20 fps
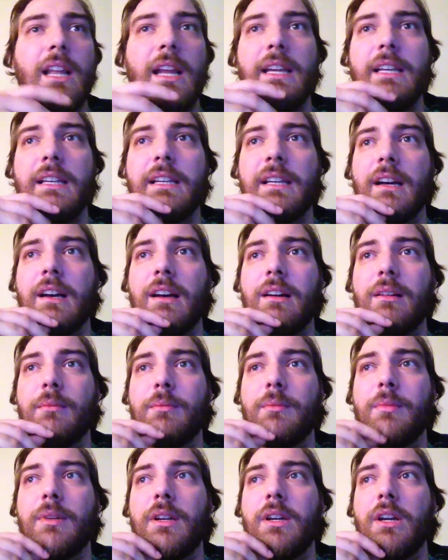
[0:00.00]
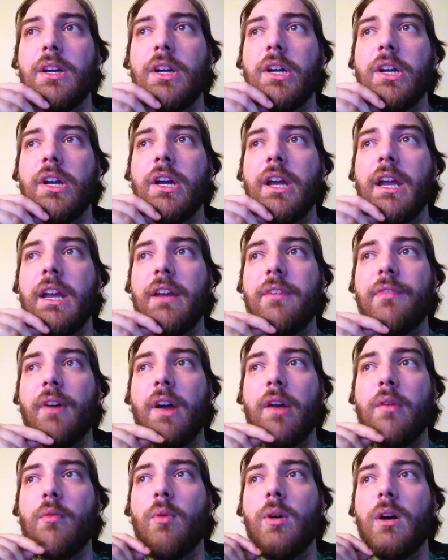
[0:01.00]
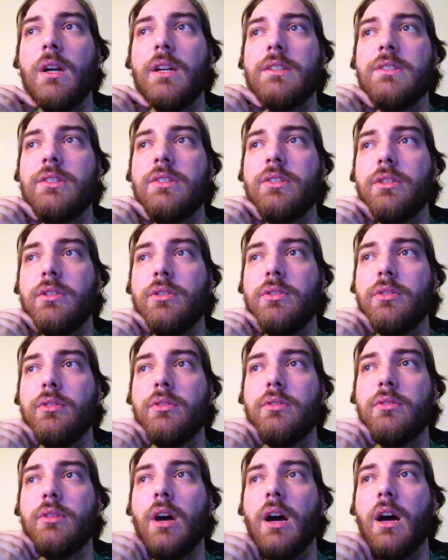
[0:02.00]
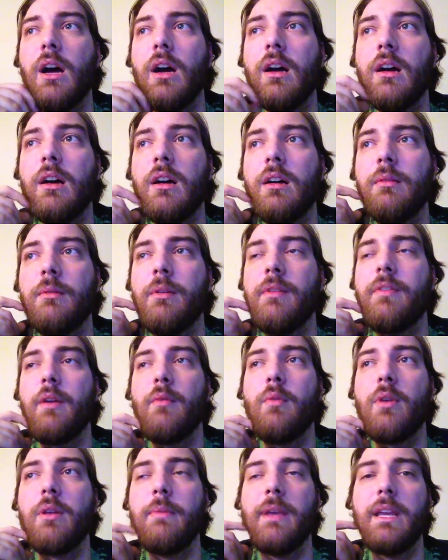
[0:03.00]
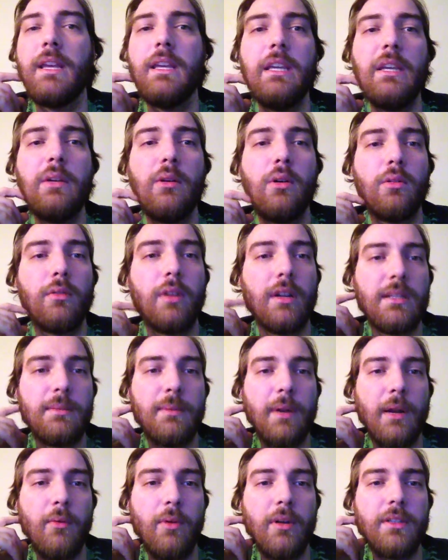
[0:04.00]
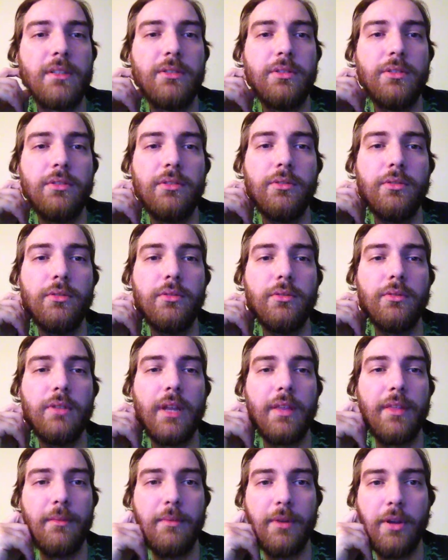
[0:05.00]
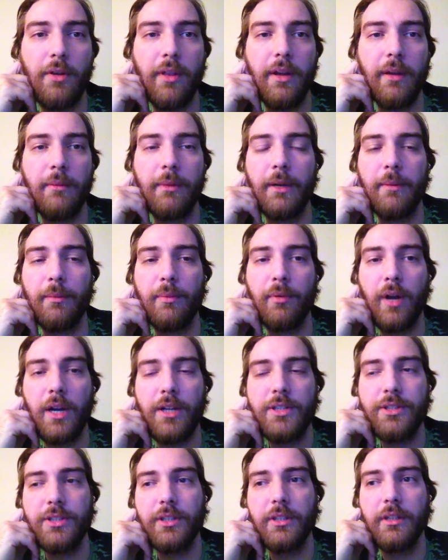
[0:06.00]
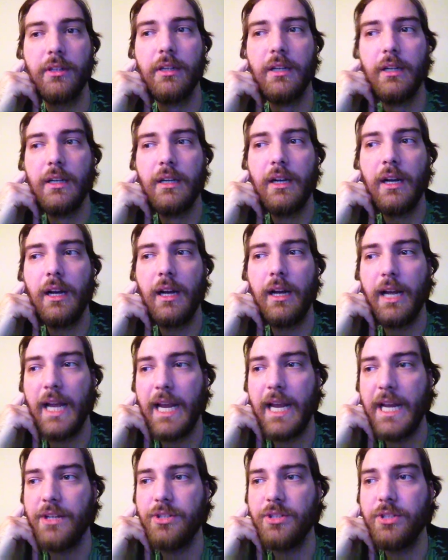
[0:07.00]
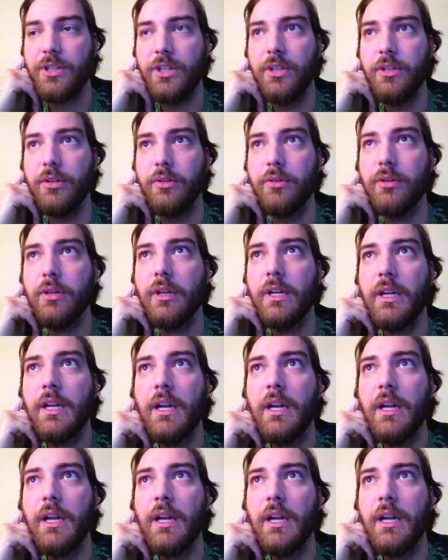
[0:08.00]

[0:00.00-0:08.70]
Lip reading: like if I want to make keyhole runs, but I want to let them know that I'm going to pressure HQ.